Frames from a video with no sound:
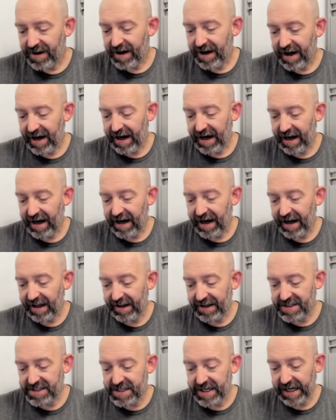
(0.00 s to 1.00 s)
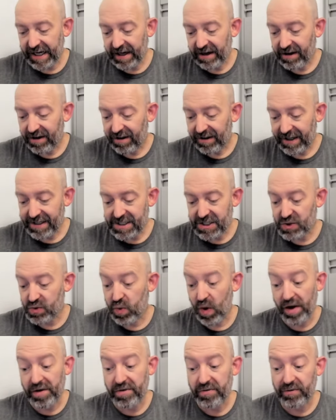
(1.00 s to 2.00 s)
Let's see. Let's just
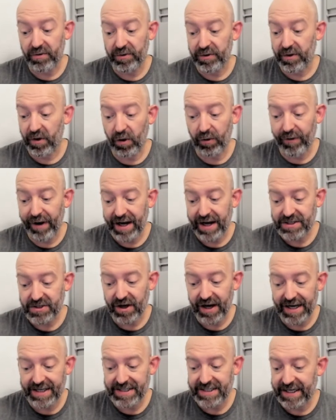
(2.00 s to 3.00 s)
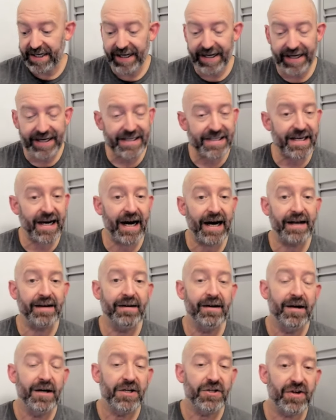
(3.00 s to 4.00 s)
run through the whole roster. Isaiah Eaton,
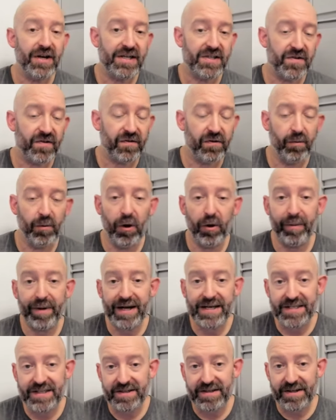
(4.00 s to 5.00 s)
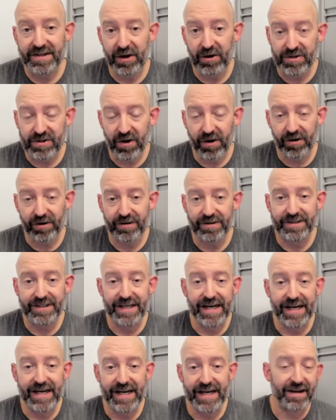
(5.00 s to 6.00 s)
transfer from Ole Miss. You know, his article
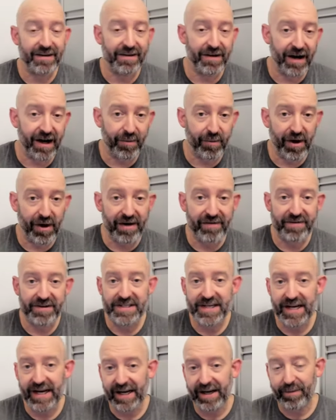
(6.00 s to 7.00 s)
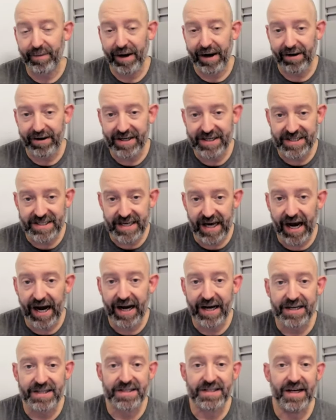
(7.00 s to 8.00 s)
today, Brian Fonseca, about his
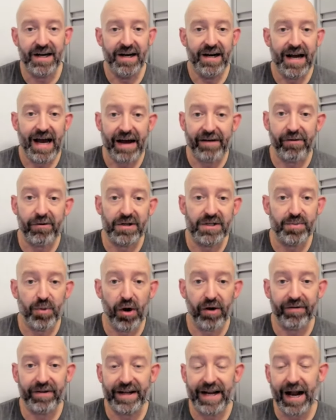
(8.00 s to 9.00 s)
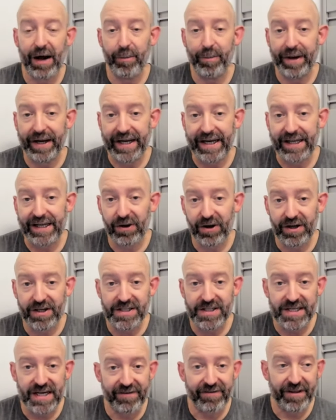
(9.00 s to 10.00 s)
size. Everyone's marveling how big he
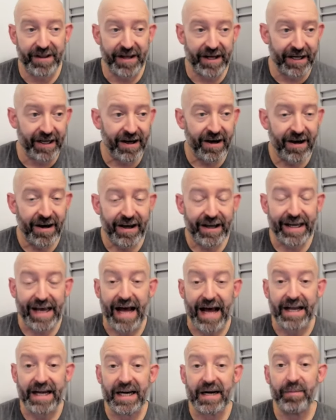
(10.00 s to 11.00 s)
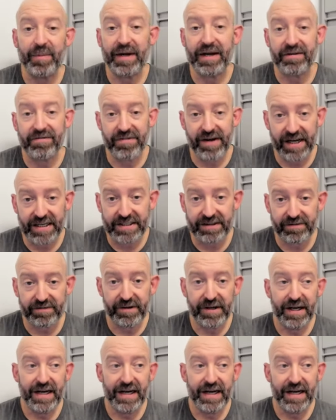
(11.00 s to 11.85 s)
looks and everything. Can he be effective?